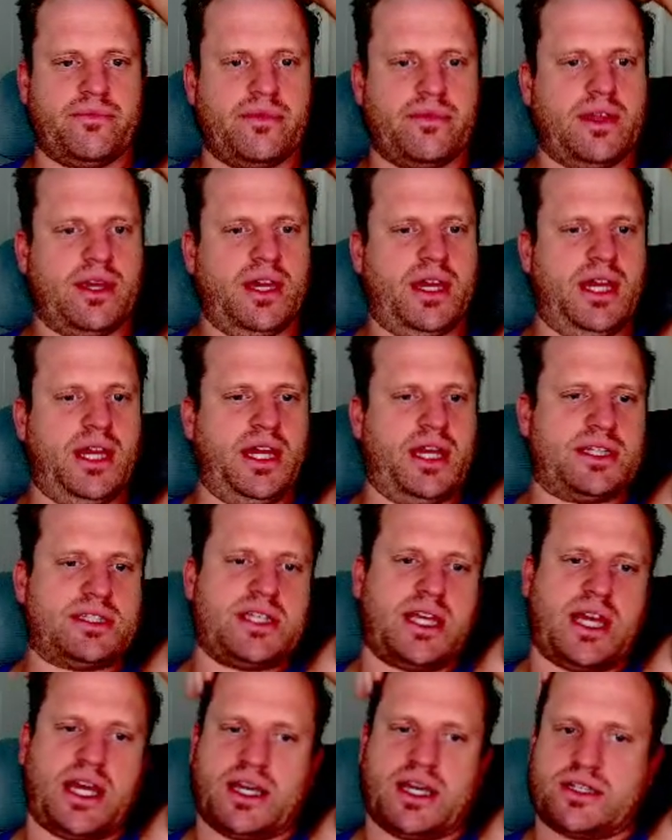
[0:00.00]
It
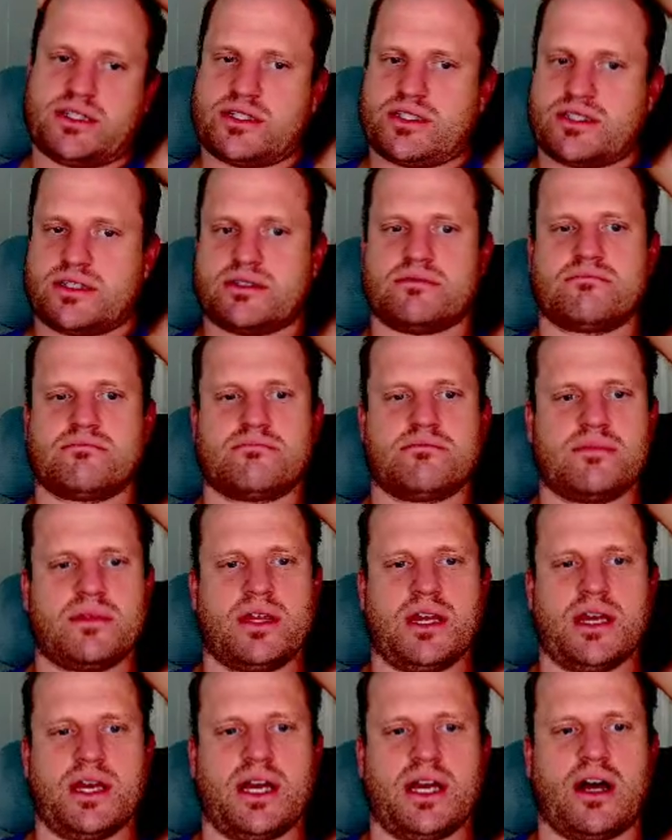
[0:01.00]
takes
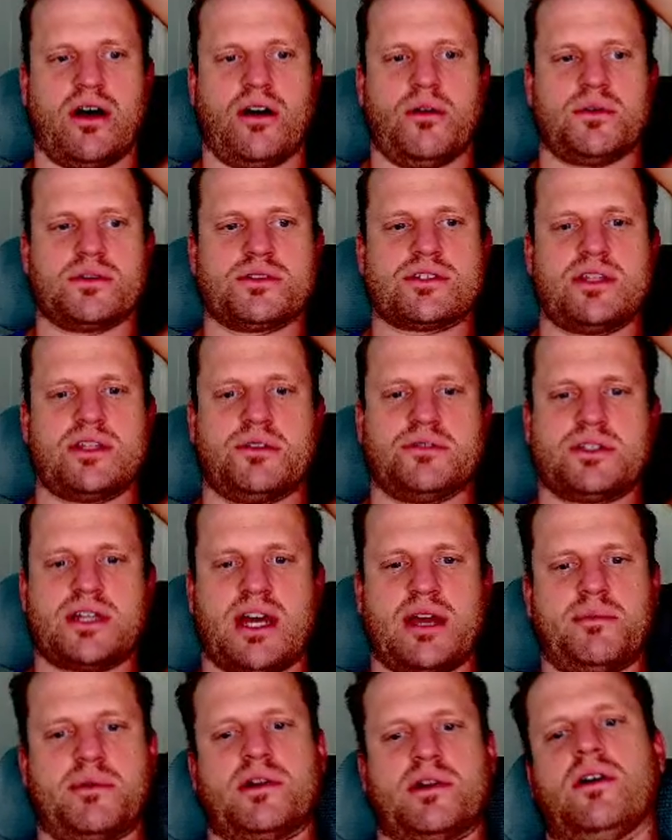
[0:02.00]
almost no
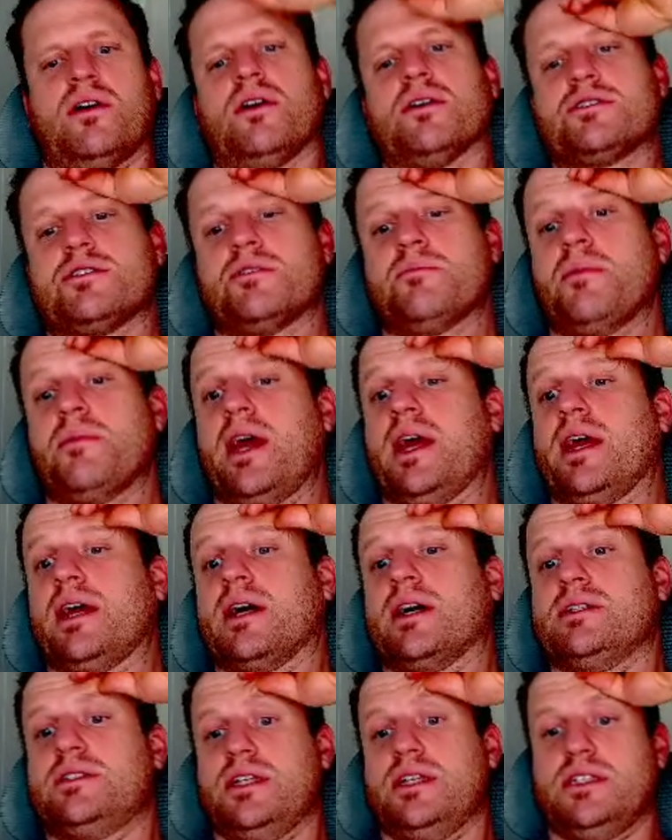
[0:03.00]
time at all to make a
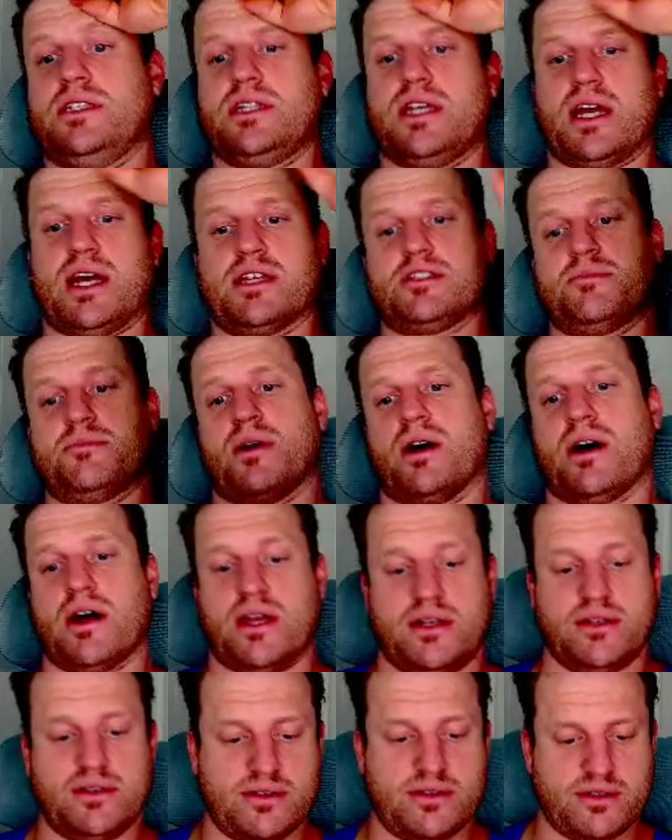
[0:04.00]
TTS mod
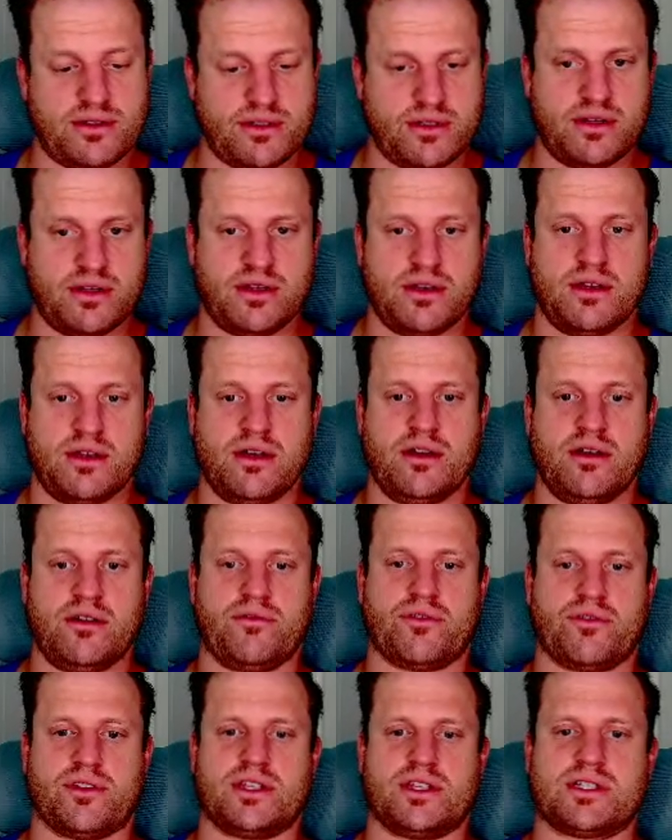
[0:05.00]

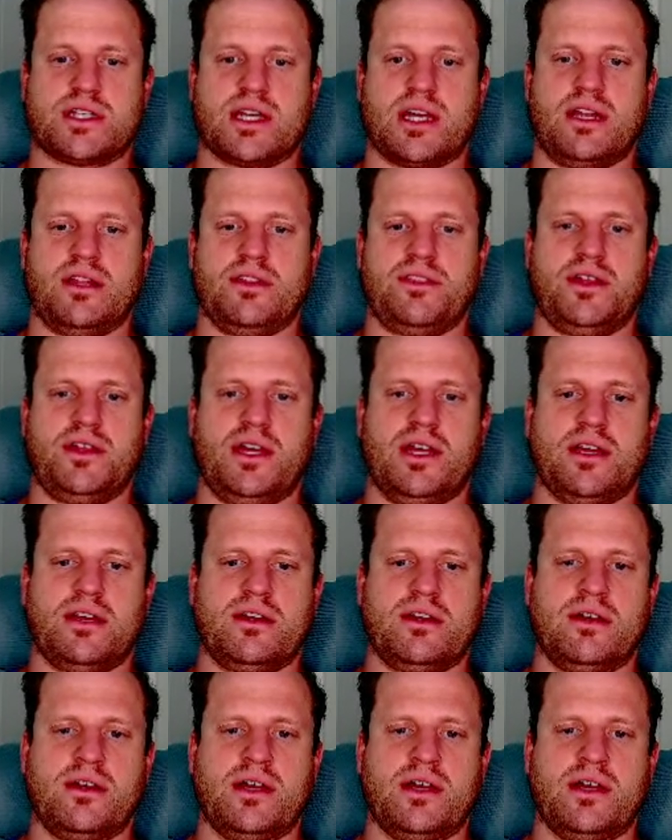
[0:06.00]
for this kind of thing.